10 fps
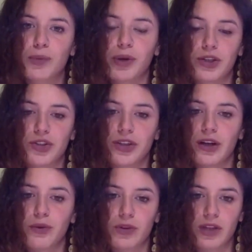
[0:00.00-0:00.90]

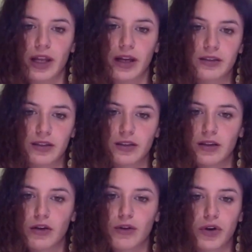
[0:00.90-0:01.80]
Pashinyan was elected,
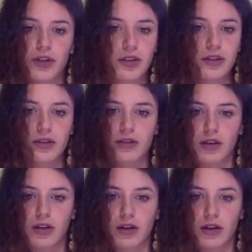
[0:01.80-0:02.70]
of course,
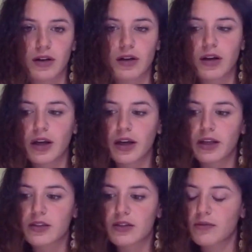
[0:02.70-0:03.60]

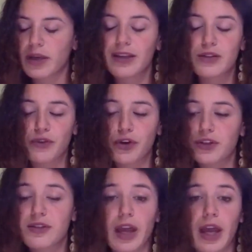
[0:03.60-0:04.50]
his
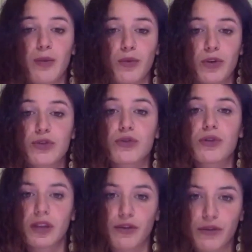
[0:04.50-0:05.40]
first aim was
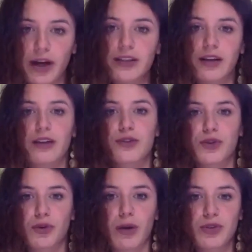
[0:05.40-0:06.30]
the fight against
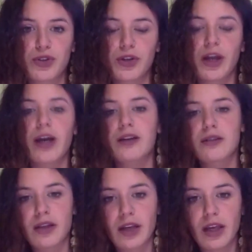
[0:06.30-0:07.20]
corruption, as
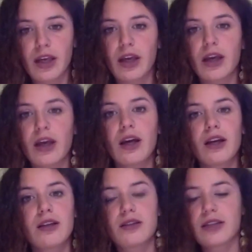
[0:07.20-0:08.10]
he
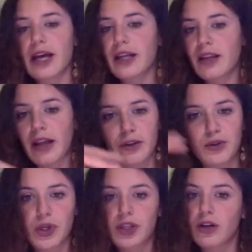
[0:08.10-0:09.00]
said, like
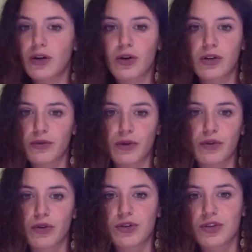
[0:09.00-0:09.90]
during the whole
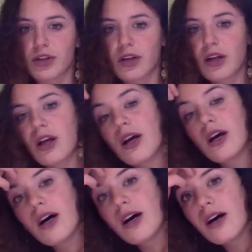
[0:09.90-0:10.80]
revolution.
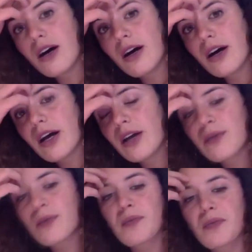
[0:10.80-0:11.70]
And
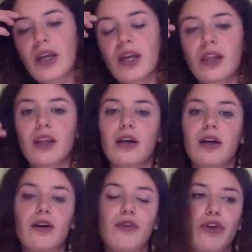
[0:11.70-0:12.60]
in
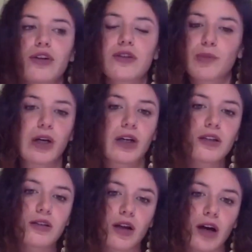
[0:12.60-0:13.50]
the first
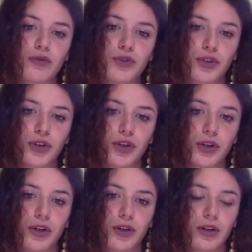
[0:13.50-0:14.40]
months
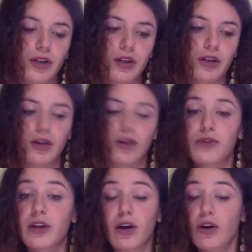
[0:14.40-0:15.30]
after of
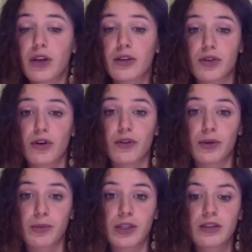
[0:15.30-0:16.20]
his
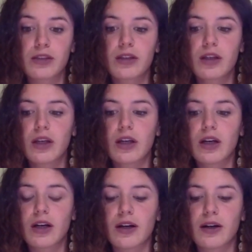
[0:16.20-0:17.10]
government,
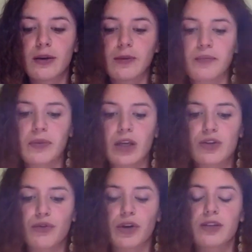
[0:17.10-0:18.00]
so
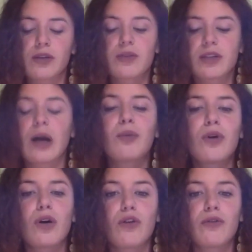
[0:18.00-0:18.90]
for some
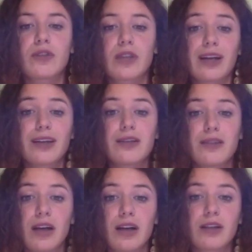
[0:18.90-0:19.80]
of
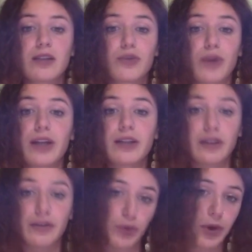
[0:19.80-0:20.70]
Sargsyan's
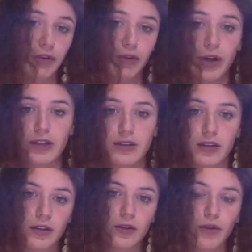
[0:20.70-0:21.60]
relatives were arrested.